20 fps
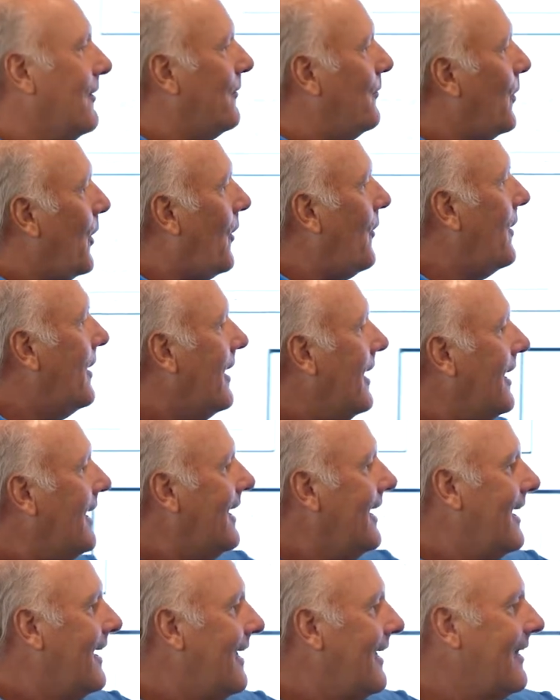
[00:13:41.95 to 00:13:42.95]
Well,
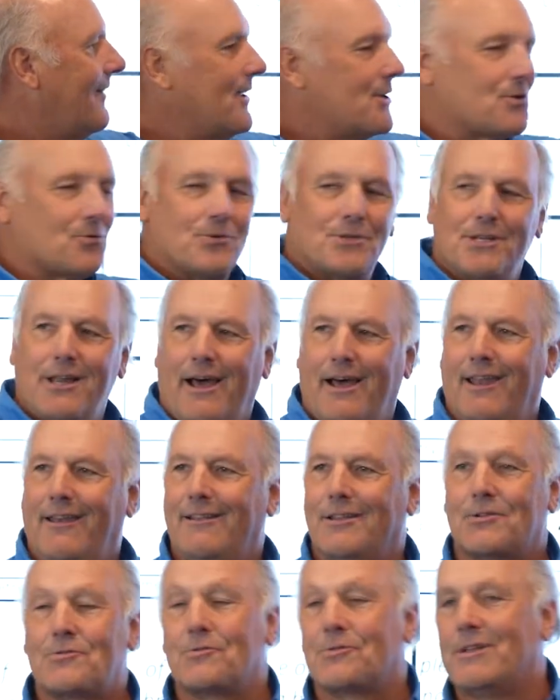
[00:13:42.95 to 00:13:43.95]
and this was not
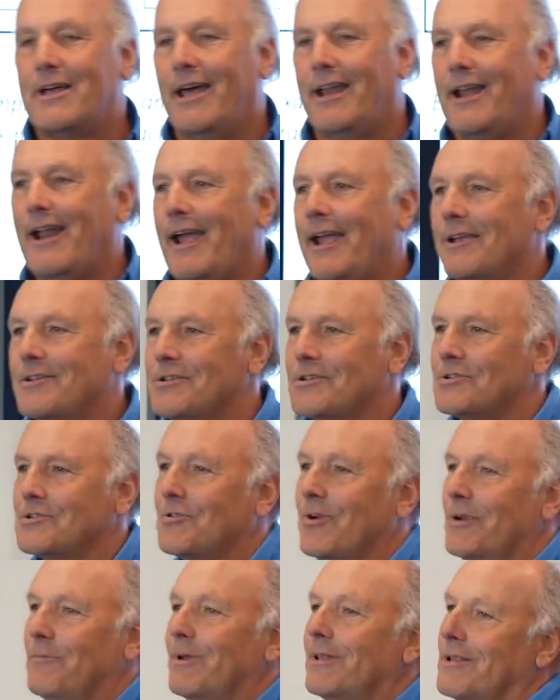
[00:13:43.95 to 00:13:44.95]
an IASIS
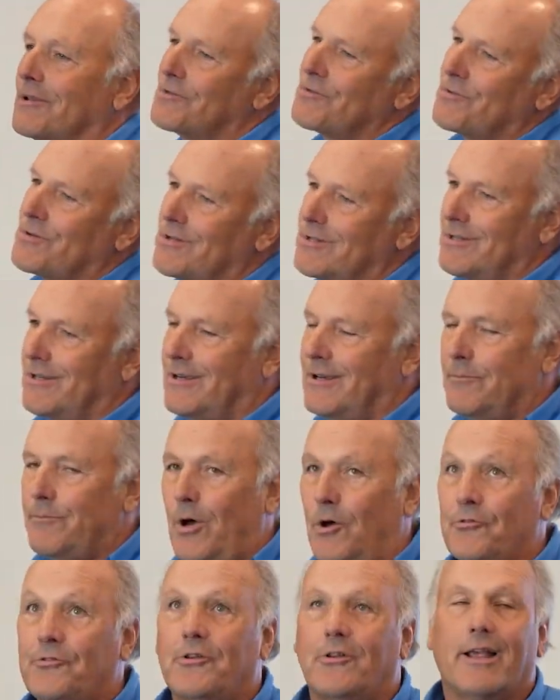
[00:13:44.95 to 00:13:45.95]
treatment, this was a
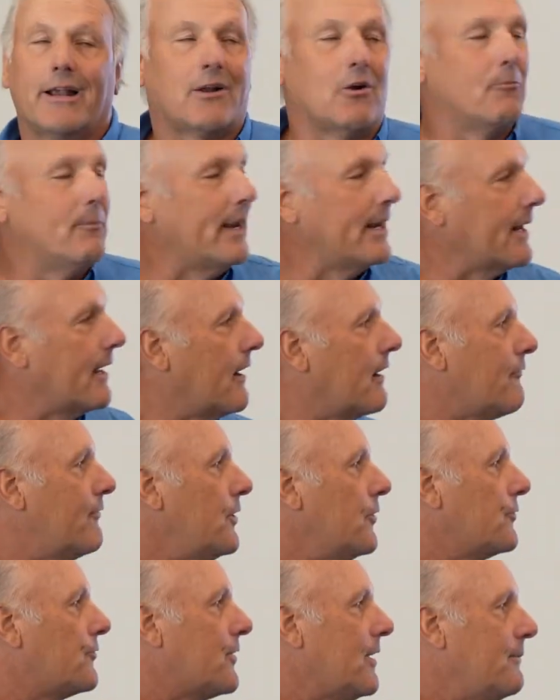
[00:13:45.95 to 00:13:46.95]
pulse electromagnetic
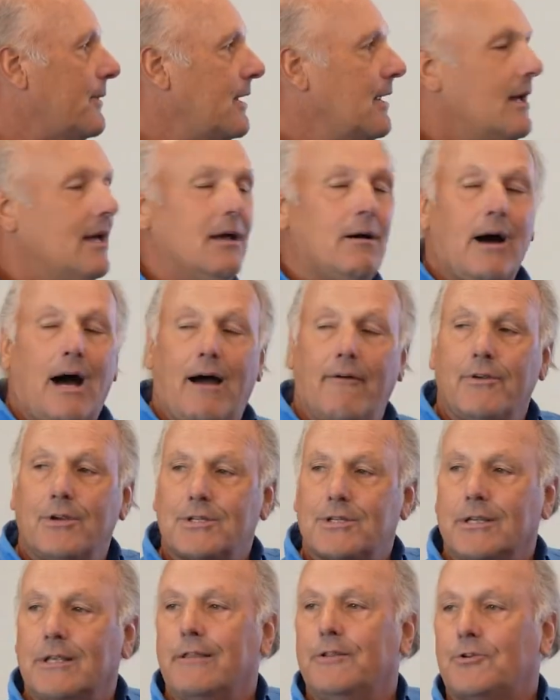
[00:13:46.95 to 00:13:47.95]
field treatment.
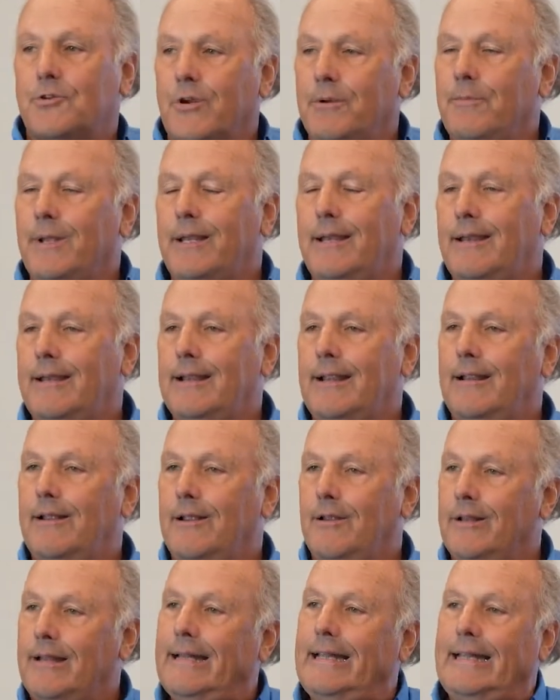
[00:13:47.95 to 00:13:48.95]
Obviously, the treatment
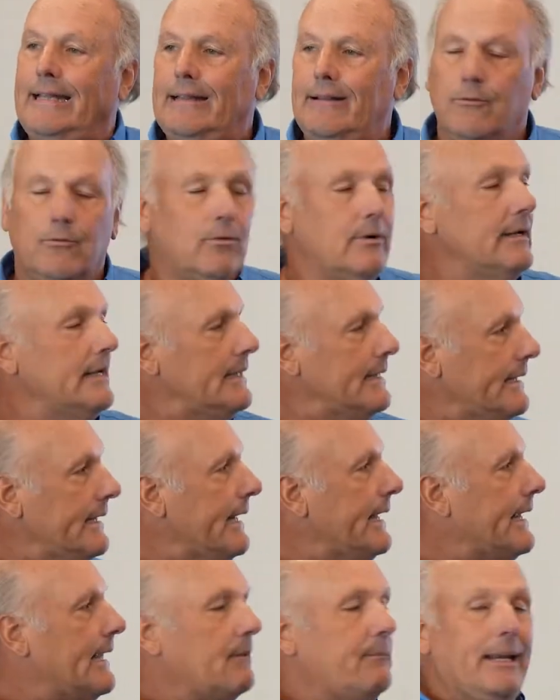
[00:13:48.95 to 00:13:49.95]

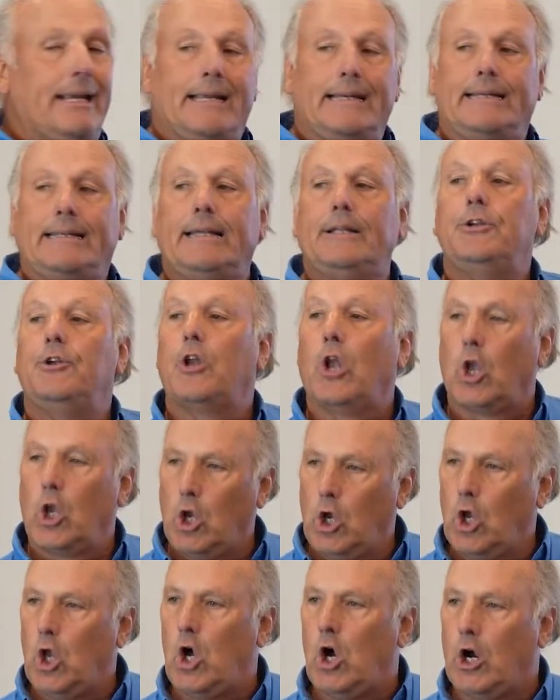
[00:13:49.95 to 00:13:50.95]
needed to be continued a
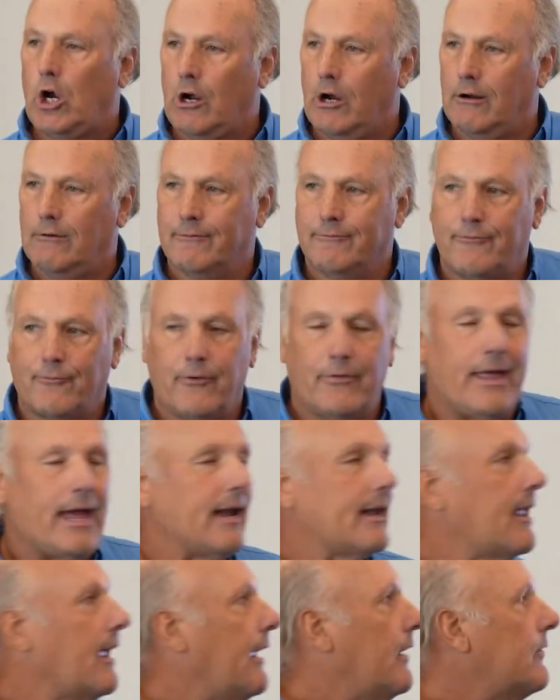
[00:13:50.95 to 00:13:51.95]
little longer for
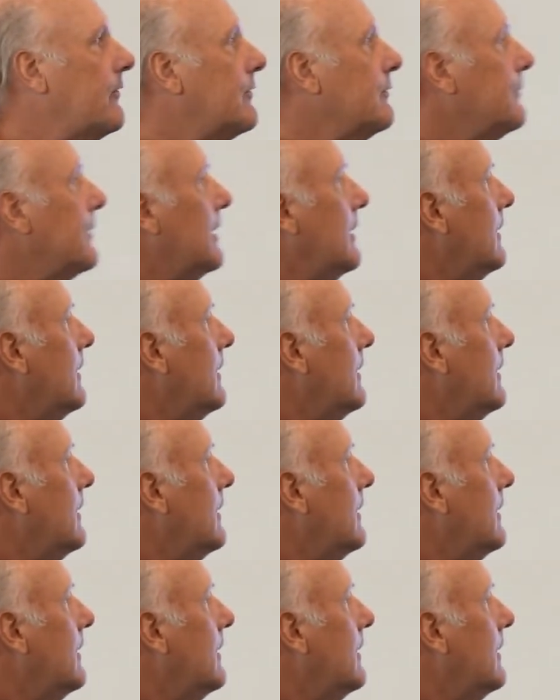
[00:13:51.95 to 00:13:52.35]
that case.